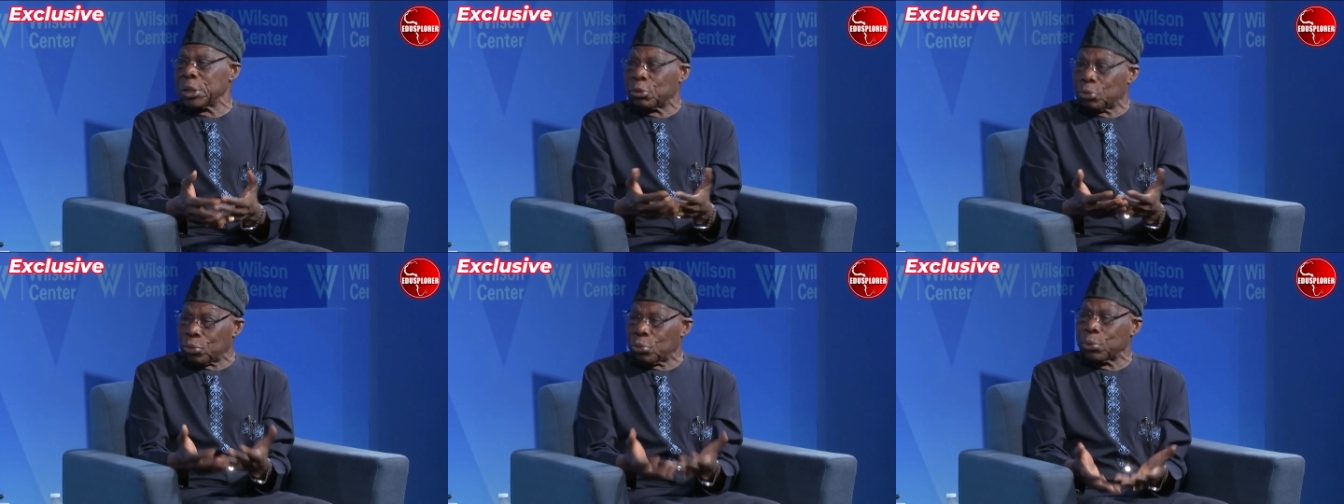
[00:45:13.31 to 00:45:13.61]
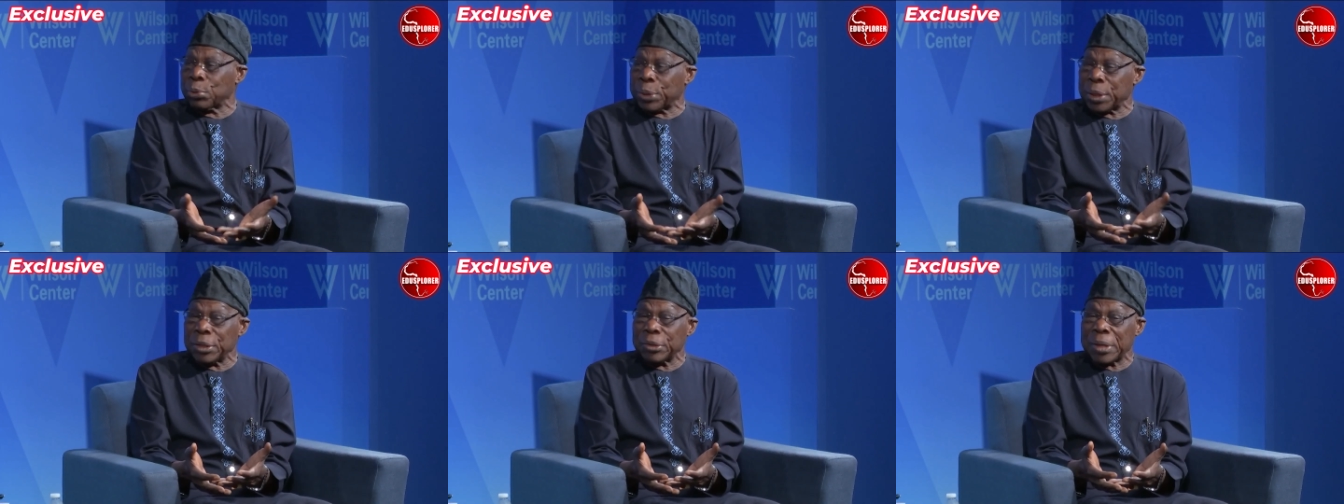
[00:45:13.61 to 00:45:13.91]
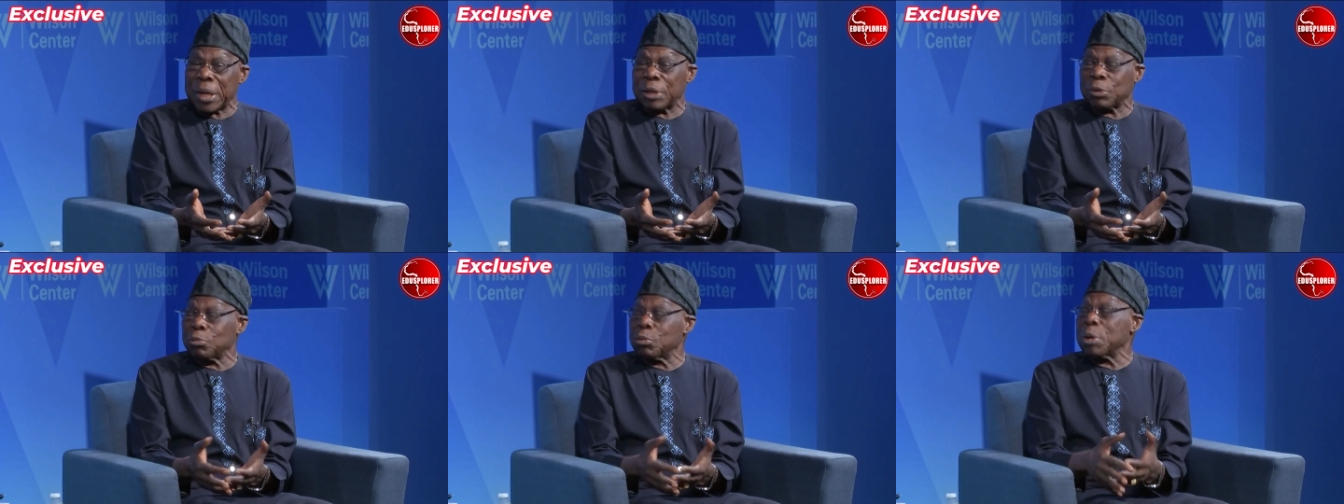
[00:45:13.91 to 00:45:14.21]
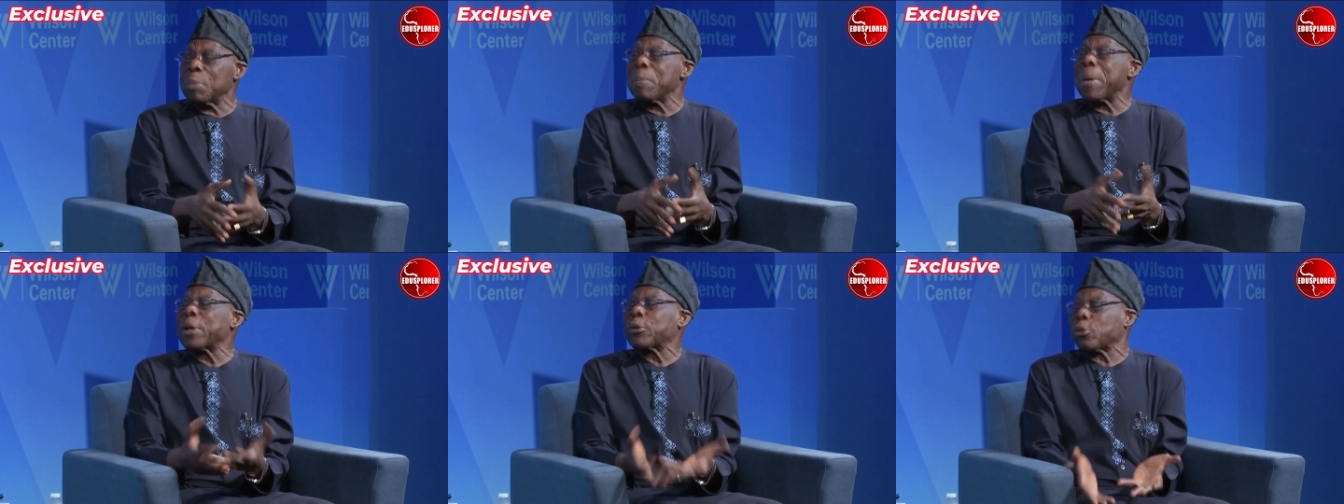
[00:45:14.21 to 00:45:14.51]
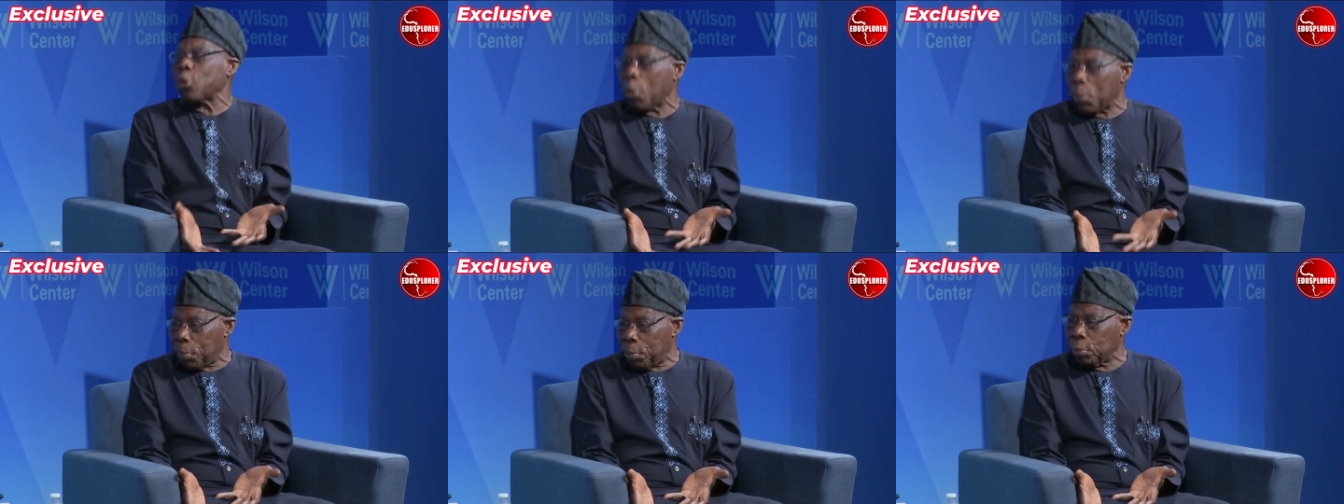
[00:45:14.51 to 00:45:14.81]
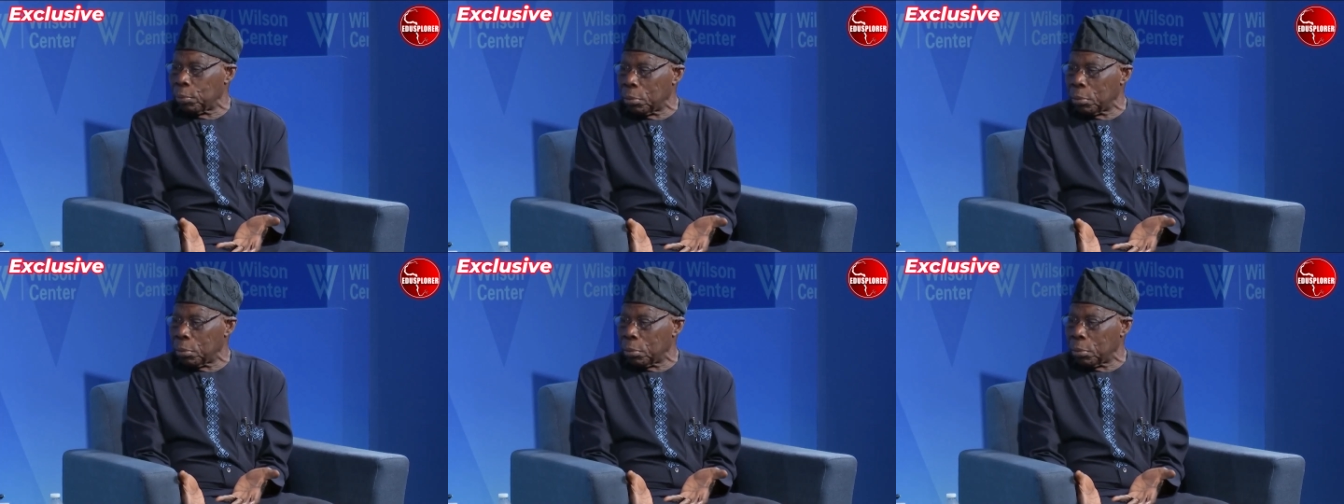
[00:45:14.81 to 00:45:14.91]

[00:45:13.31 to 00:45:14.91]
truth is that we mess up.